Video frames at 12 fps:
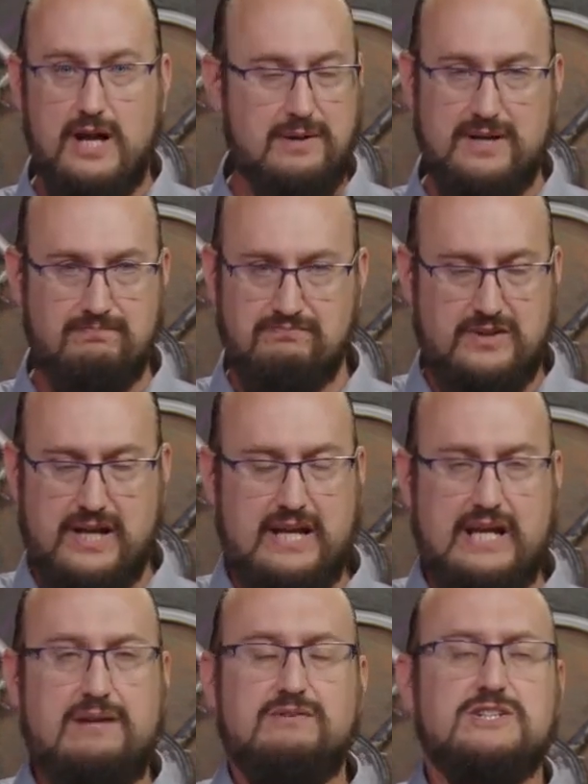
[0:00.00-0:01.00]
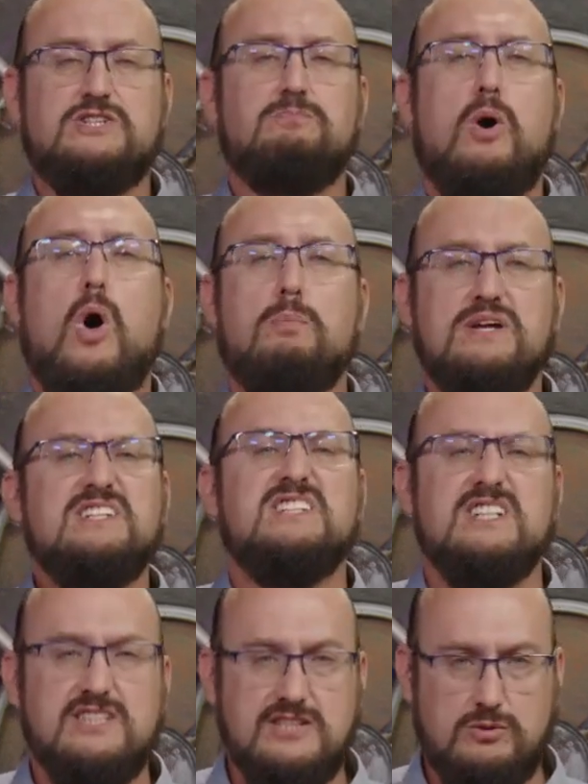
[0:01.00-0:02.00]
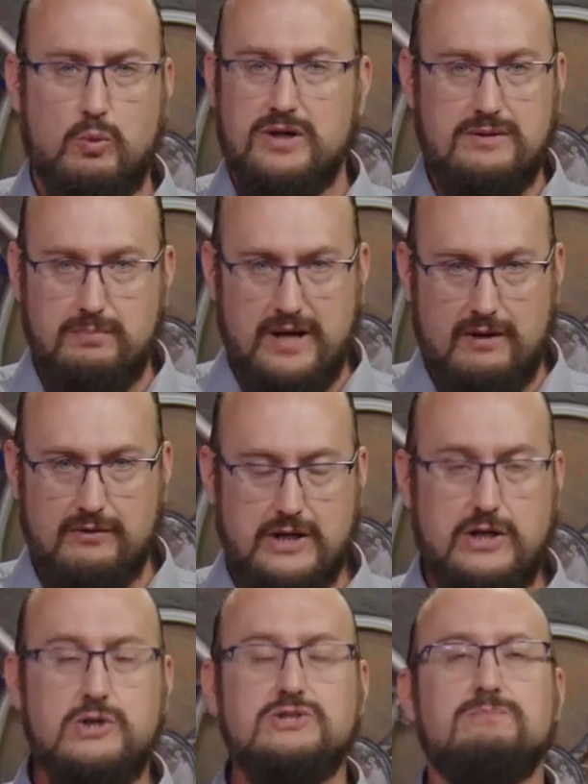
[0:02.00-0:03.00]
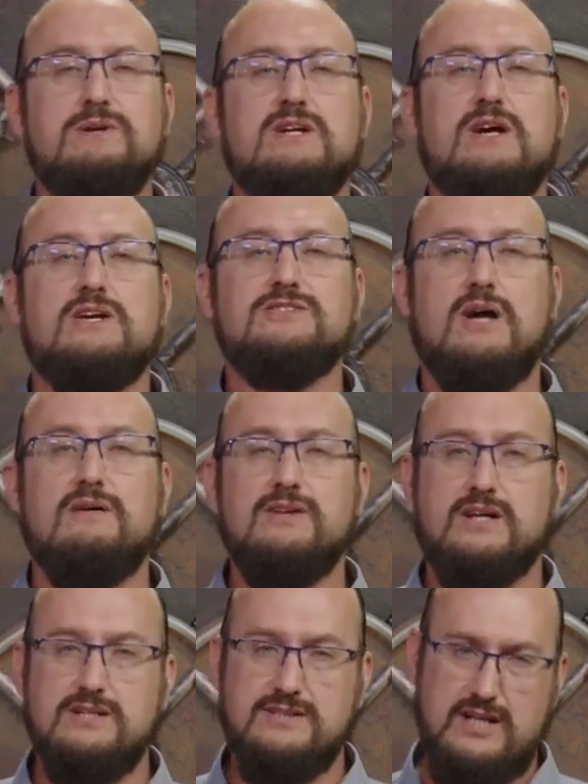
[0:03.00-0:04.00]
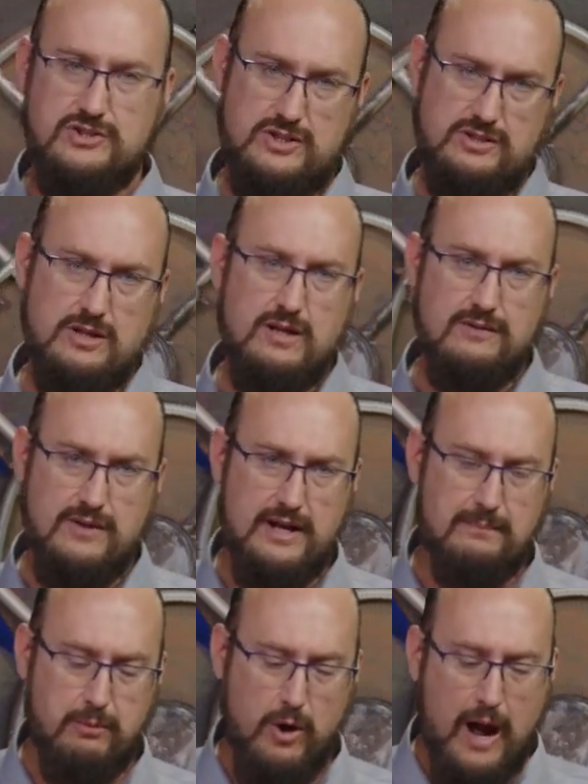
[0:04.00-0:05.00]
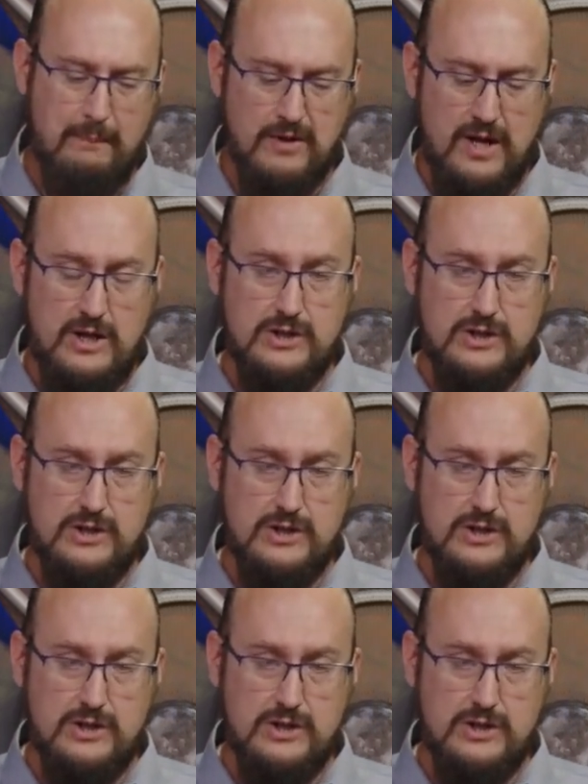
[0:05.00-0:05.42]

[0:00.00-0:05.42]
I mean, even small businesses wouldn't be able to use it because of the contention that it brought.